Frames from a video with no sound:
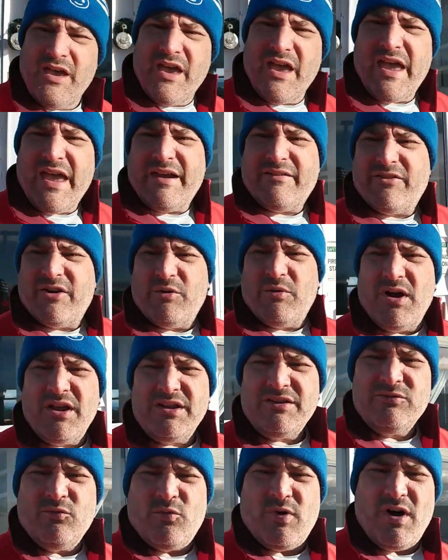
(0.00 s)
Hey
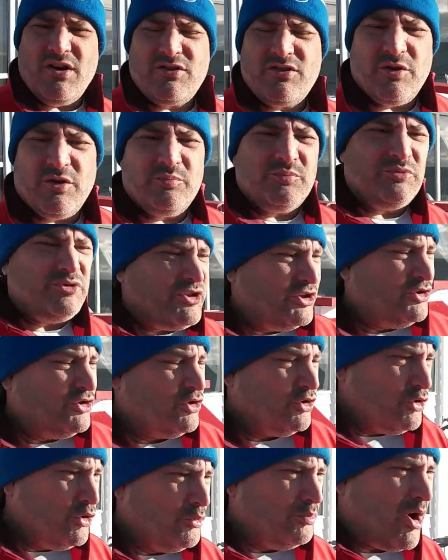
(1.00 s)
everyone, welcome
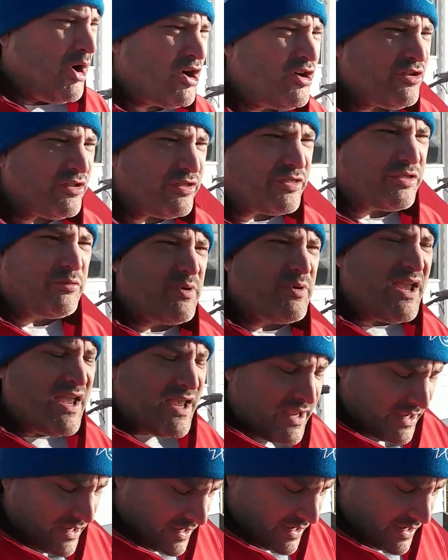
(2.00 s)
to part 3